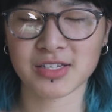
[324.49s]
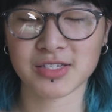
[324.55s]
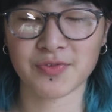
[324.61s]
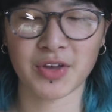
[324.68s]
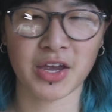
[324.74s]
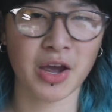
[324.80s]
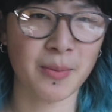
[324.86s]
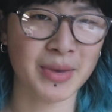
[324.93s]
of
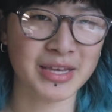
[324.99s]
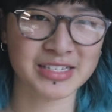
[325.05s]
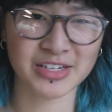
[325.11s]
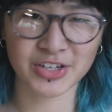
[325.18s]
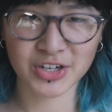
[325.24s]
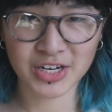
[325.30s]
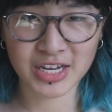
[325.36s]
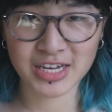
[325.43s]
like
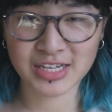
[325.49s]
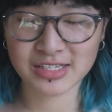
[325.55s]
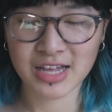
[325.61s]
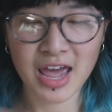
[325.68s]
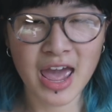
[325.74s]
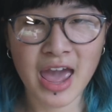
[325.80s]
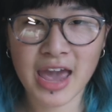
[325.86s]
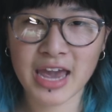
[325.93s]
amazing goodies
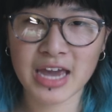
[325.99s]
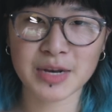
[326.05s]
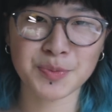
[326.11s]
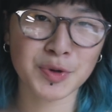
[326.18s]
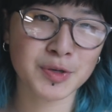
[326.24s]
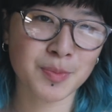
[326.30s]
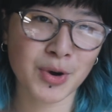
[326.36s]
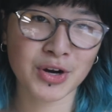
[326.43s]
and
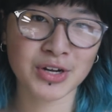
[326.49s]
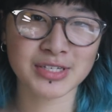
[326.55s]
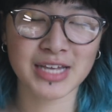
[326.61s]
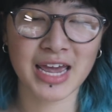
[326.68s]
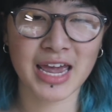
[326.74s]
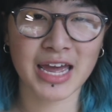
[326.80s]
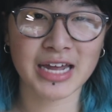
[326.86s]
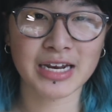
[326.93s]
bookmarks
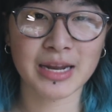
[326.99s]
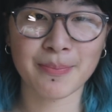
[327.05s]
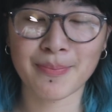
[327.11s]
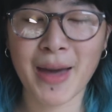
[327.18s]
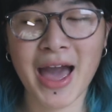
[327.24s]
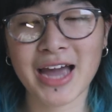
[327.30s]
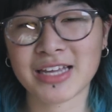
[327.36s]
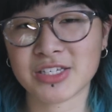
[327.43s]
and
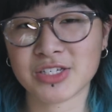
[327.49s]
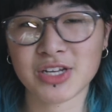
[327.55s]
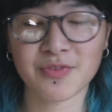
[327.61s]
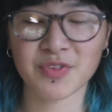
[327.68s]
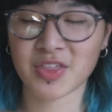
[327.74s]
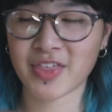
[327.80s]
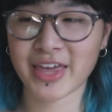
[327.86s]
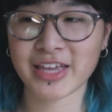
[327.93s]
bags and
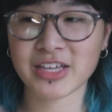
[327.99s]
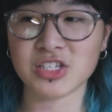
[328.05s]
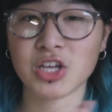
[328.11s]
everything,